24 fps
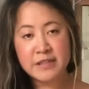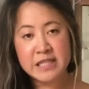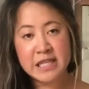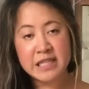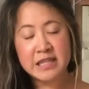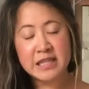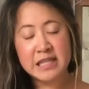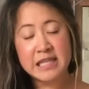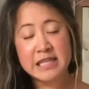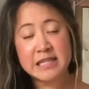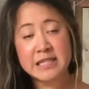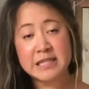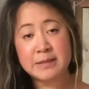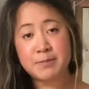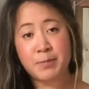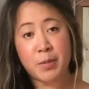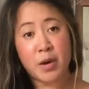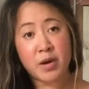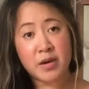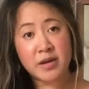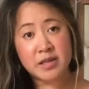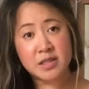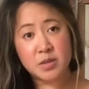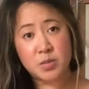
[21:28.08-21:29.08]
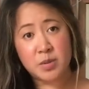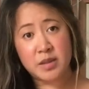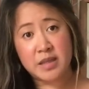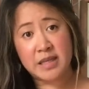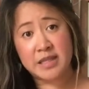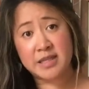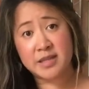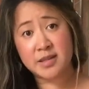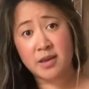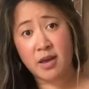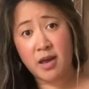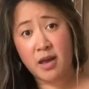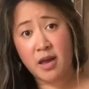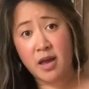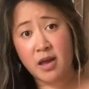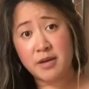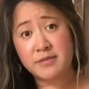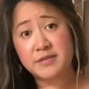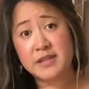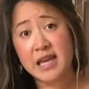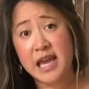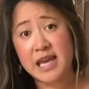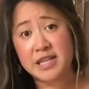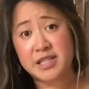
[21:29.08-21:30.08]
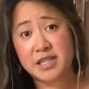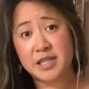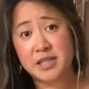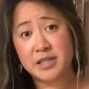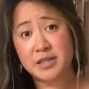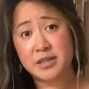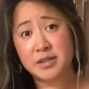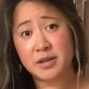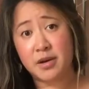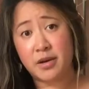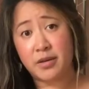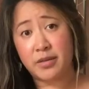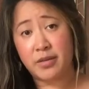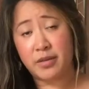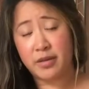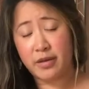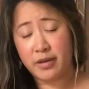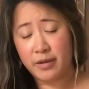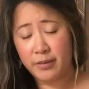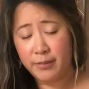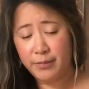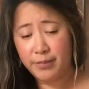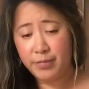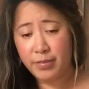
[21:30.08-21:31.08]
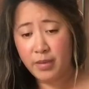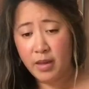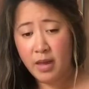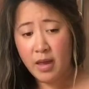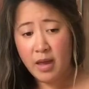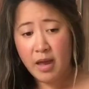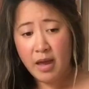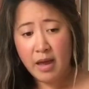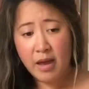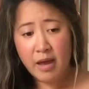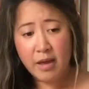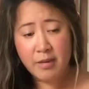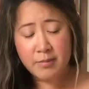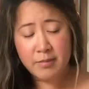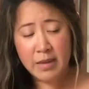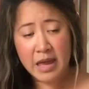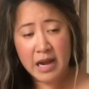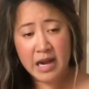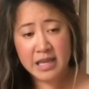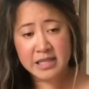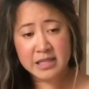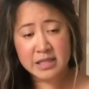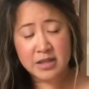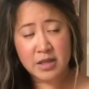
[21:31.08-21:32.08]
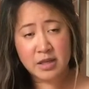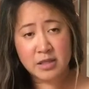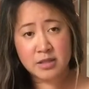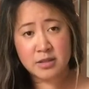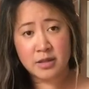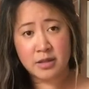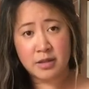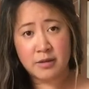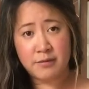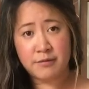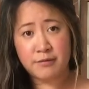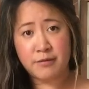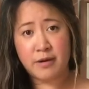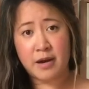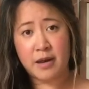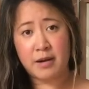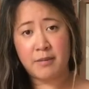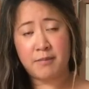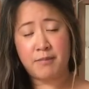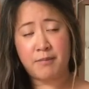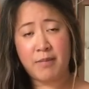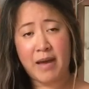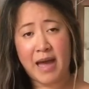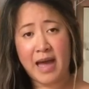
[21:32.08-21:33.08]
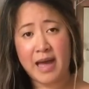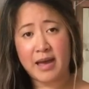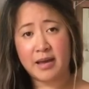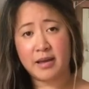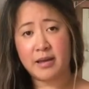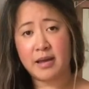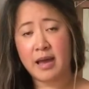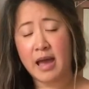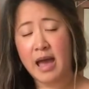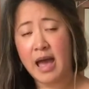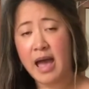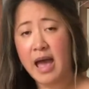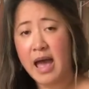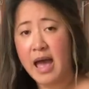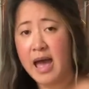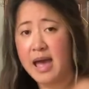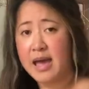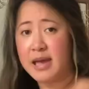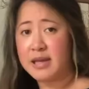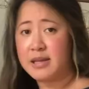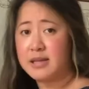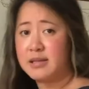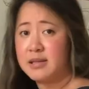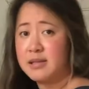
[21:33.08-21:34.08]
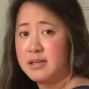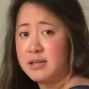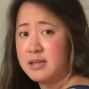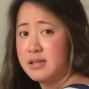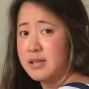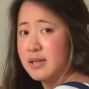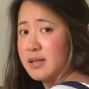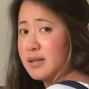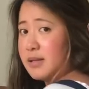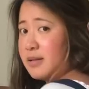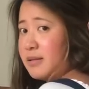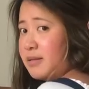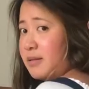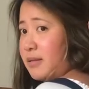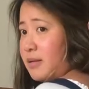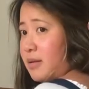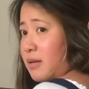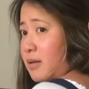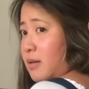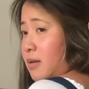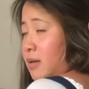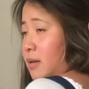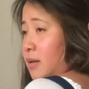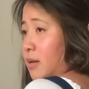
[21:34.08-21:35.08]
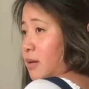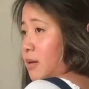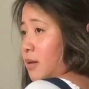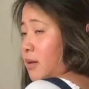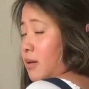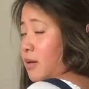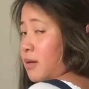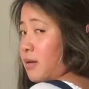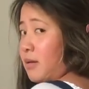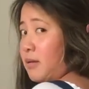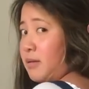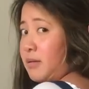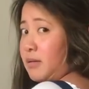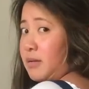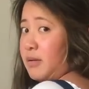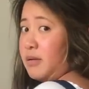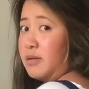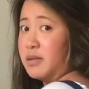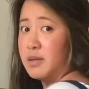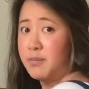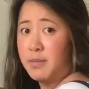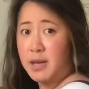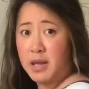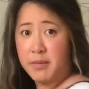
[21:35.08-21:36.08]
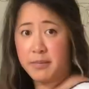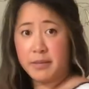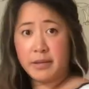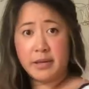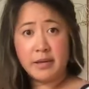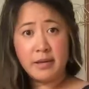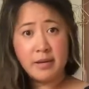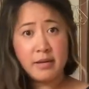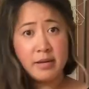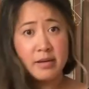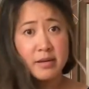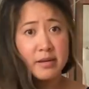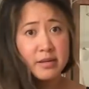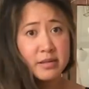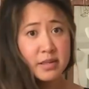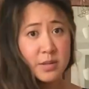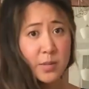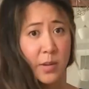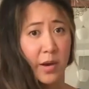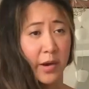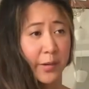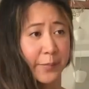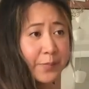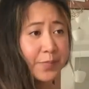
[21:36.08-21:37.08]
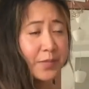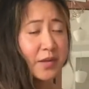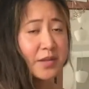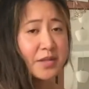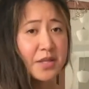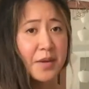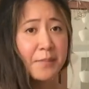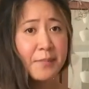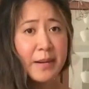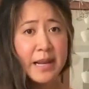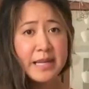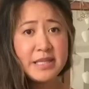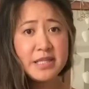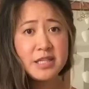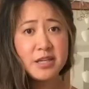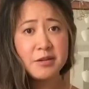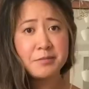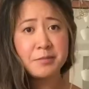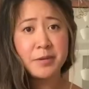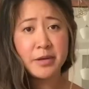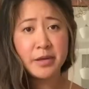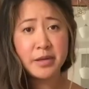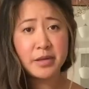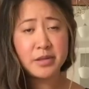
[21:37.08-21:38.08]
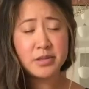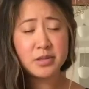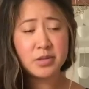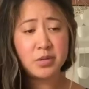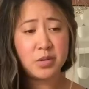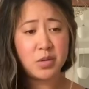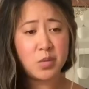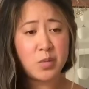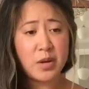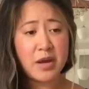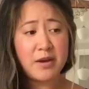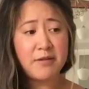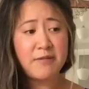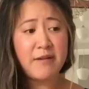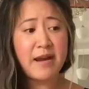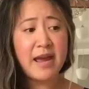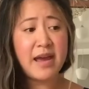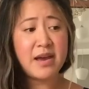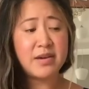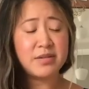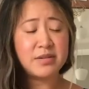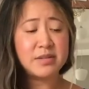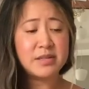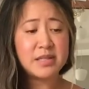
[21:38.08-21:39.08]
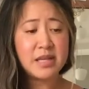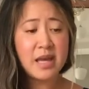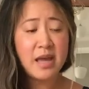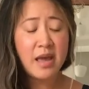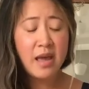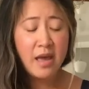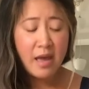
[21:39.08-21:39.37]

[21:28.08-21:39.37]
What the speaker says: did these pockets with these curved edges on them, and I did those on the front, back, and on the bib as well. So plenty of pockets all the way around.